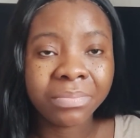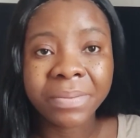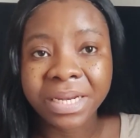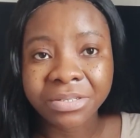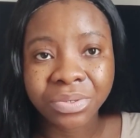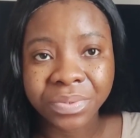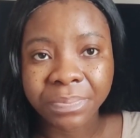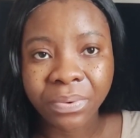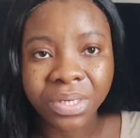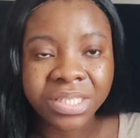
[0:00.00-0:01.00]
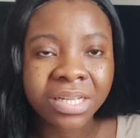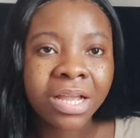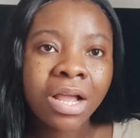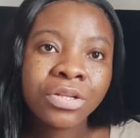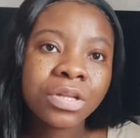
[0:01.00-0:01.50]
medical report.
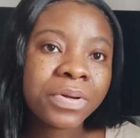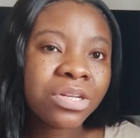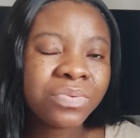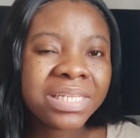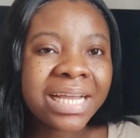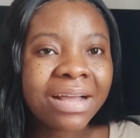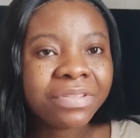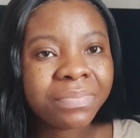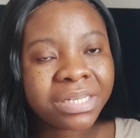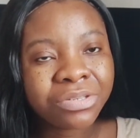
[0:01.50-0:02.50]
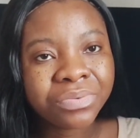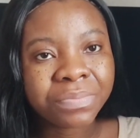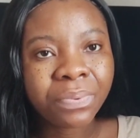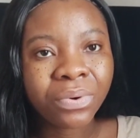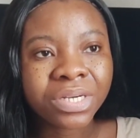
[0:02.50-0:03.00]
So because we didn't have the medical
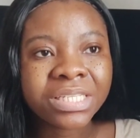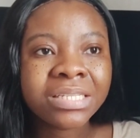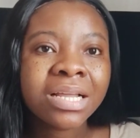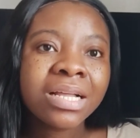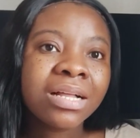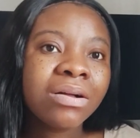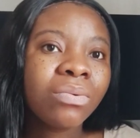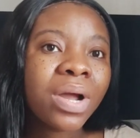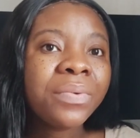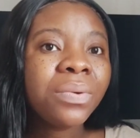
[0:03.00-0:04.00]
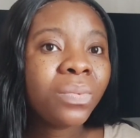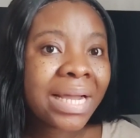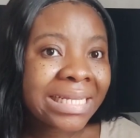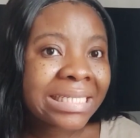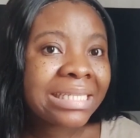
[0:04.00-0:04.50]
report, when we
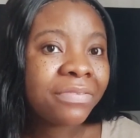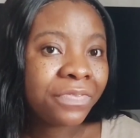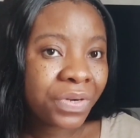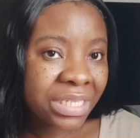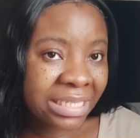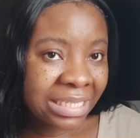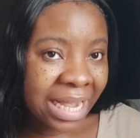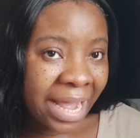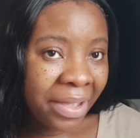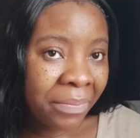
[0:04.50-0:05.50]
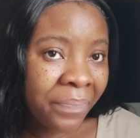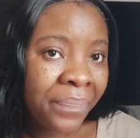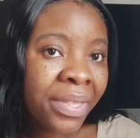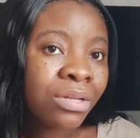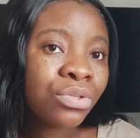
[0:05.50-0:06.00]
went the first time
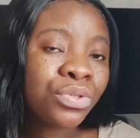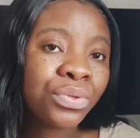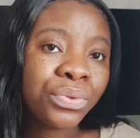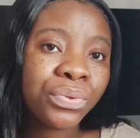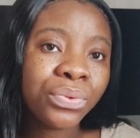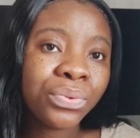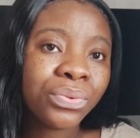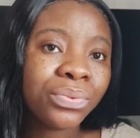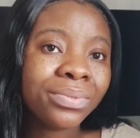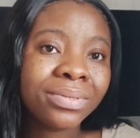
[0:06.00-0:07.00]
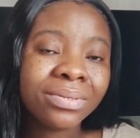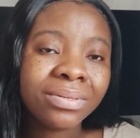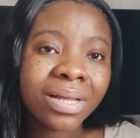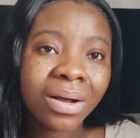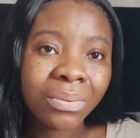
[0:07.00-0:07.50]
to
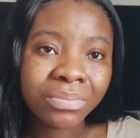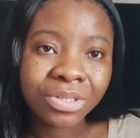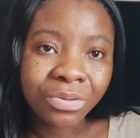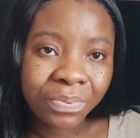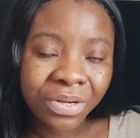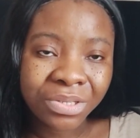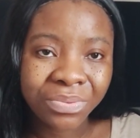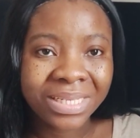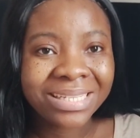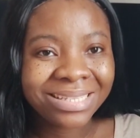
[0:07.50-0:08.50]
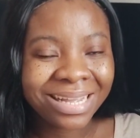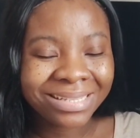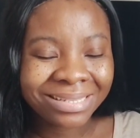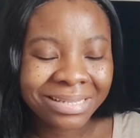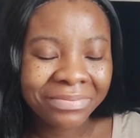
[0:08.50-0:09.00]
New Brunswick,
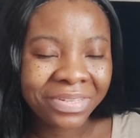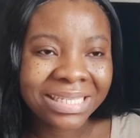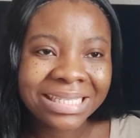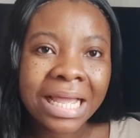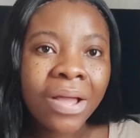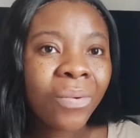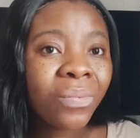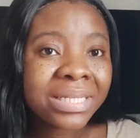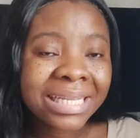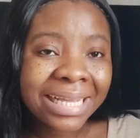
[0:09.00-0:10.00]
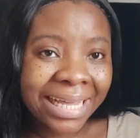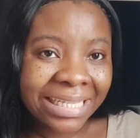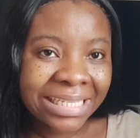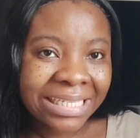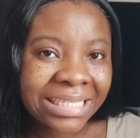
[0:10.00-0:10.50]
St. Stephen's, we didn't
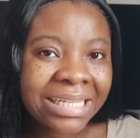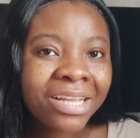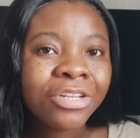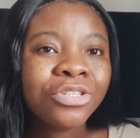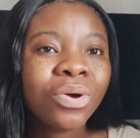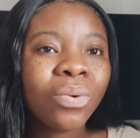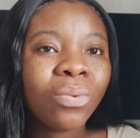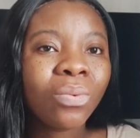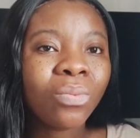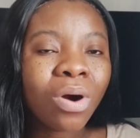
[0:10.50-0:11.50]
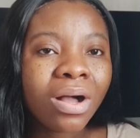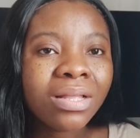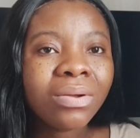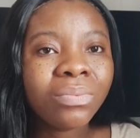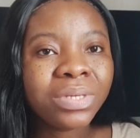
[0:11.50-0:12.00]
get it. So
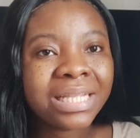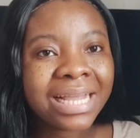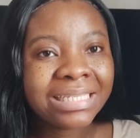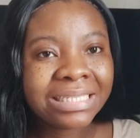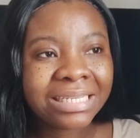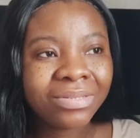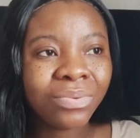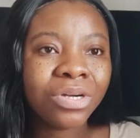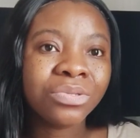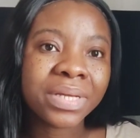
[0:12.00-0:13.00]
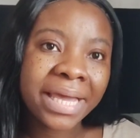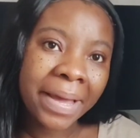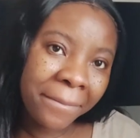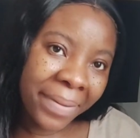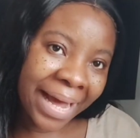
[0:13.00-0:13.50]
what we then did was we
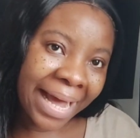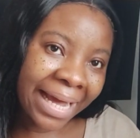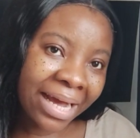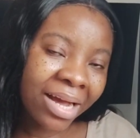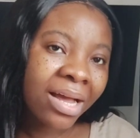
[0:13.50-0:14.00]
came back,